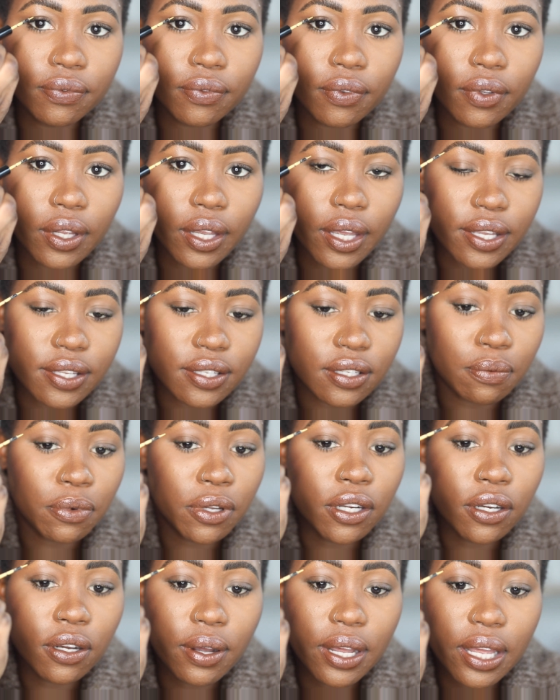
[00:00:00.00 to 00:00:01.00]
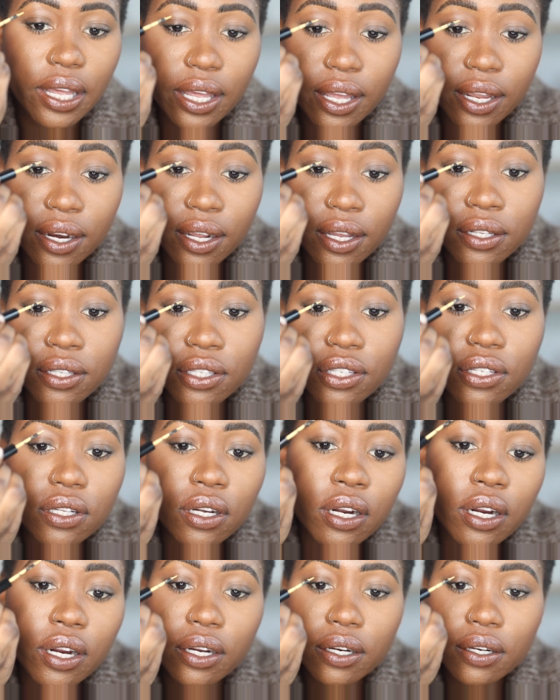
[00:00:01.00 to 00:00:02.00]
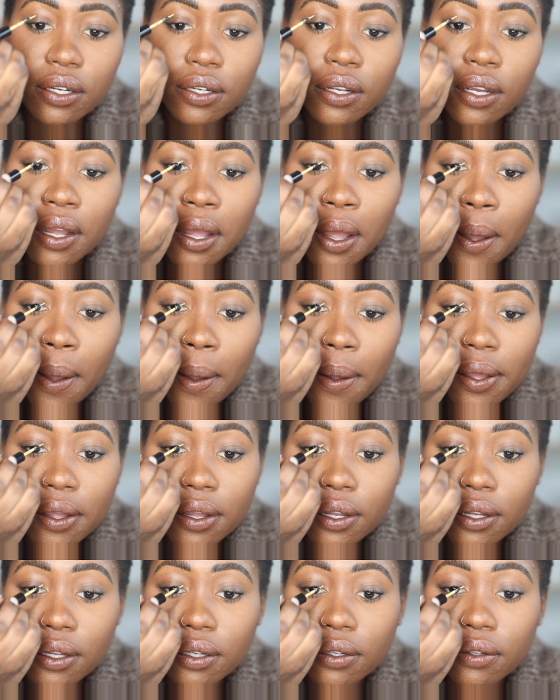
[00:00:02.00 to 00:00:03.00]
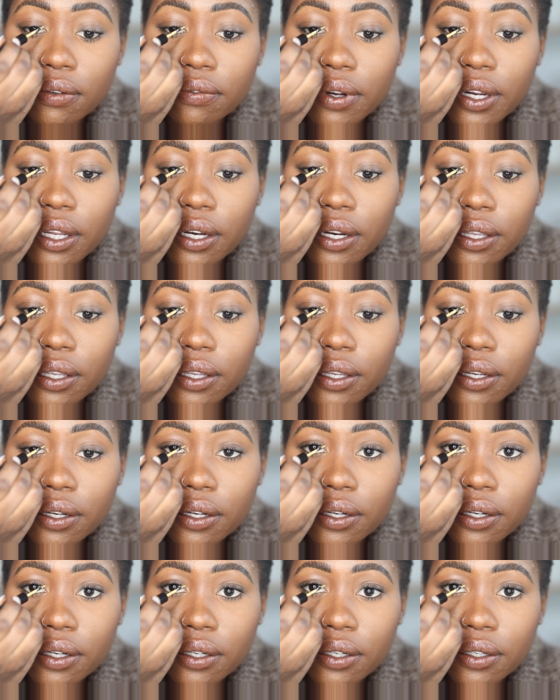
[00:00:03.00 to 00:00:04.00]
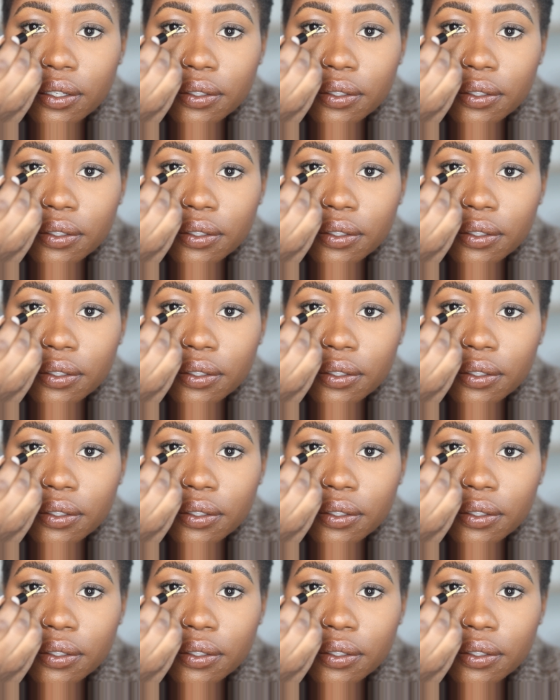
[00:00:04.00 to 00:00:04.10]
Okay, so I'm gonna go ahead and start right here.